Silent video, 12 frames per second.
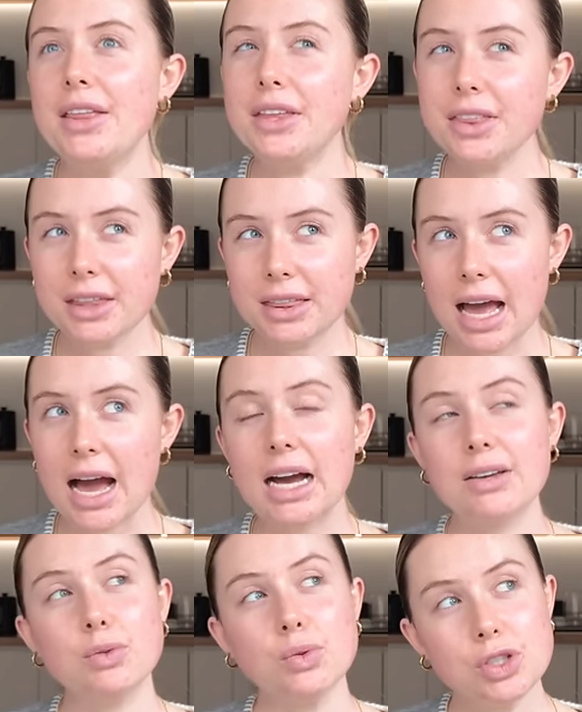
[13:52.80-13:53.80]
other than that,
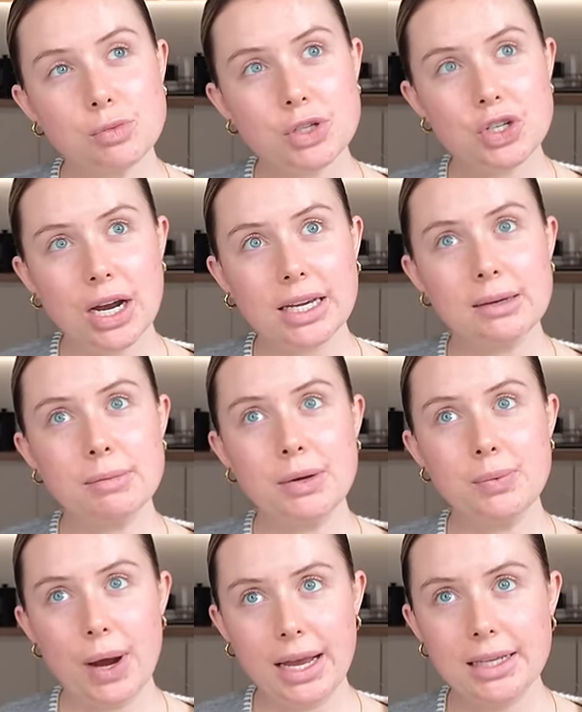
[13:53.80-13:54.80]
I've also been tracking
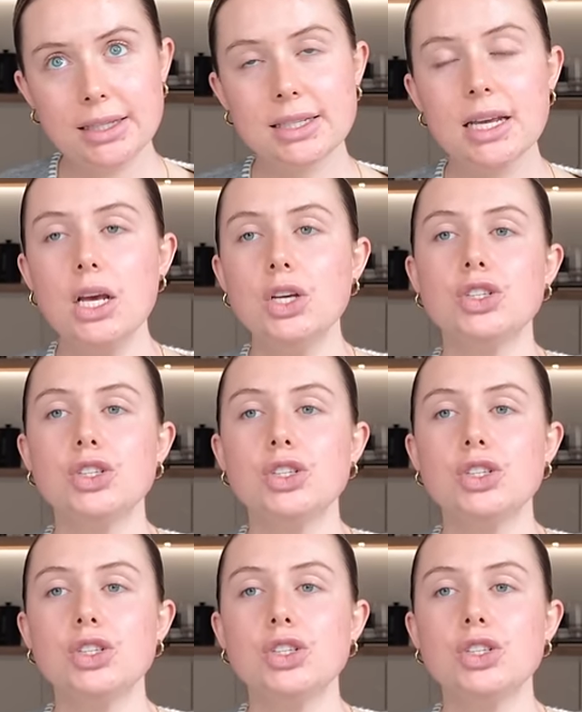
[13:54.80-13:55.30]
my weight.